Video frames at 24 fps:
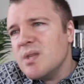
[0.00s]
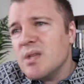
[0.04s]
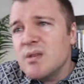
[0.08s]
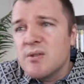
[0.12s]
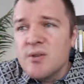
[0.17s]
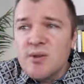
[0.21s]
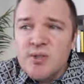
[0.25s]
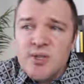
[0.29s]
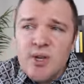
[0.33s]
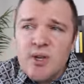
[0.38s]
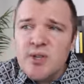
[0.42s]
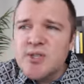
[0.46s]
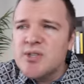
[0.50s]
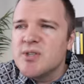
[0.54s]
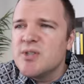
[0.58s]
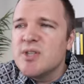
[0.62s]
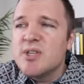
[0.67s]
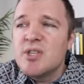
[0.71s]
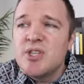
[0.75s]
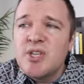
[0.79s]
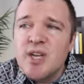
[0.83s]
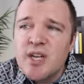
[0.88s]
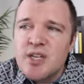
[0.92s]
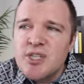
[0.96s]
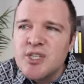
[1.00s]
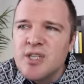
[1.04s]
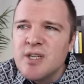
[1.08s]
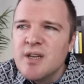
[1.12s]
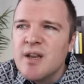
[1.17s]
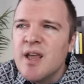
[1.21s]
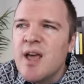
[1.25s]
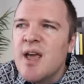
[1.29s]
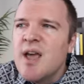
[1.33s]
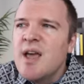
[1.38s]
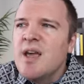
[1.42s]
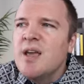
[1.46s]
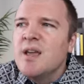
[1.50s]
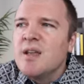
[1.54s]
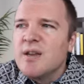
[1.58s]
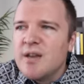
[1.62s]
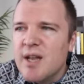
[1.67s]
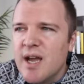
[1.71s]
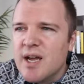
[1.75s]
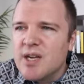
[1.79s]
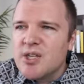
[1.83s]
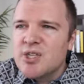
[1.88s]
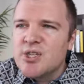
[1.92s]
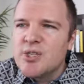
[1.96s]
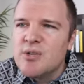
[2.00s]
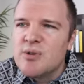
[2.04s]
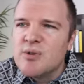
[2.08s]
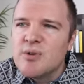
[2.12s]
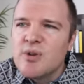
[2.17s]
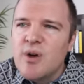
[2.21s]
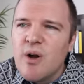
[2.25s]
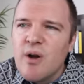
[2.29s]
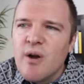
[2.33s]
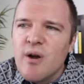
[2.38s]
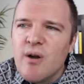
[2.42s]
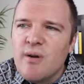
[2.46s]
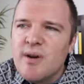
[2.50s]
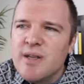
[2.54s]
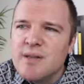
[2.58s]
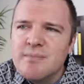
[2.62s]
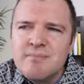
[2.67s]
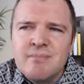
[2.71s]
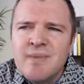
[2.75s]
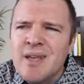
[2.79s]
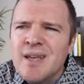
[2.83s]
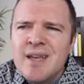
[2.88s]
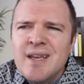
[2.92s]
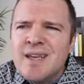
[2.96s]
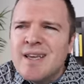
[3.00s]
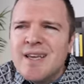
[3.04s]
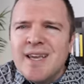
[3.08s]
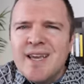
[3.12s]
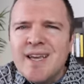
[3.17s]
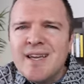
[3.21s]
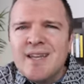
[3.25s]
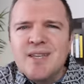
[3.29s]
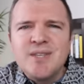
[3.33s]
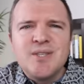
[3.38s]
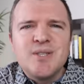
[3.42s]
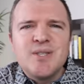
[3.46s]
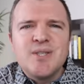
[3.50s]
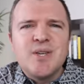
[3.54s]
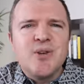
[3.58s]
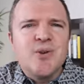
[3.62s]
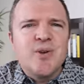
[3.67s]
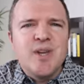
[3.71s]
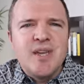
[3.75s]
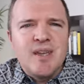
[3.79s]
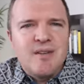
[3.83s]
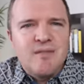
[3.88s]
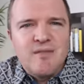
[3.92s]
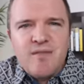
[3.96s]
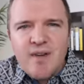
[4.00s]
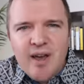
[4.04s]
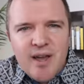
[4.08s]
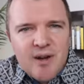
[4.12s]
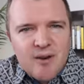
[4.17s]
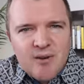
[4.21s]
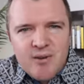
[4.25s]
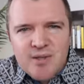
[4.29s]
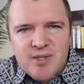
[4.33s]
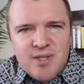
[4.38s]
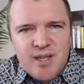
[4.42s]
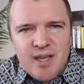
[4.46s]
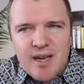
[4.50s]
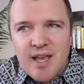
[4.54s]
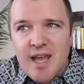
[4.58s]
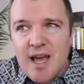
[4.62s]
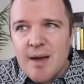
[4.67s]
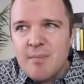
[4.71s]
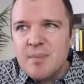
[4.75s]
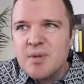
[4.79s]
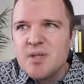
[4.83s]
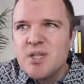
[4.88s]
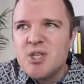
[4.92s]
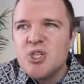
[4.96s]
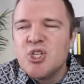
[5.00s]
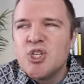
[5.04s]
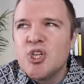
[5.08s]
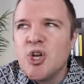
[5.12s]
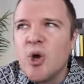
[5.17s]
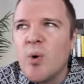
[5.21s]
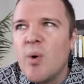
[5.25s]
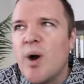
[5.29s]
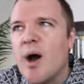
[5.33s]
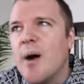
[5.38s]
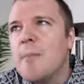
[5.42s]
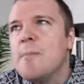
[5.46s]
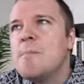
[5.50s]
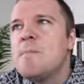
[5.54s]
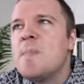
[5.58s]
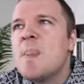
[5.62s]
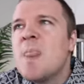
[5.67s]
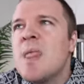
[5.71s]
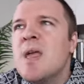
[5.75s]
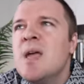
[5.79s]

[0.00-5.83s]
There's also the Chechen National Guard and any Syrian fighters that happen to show up.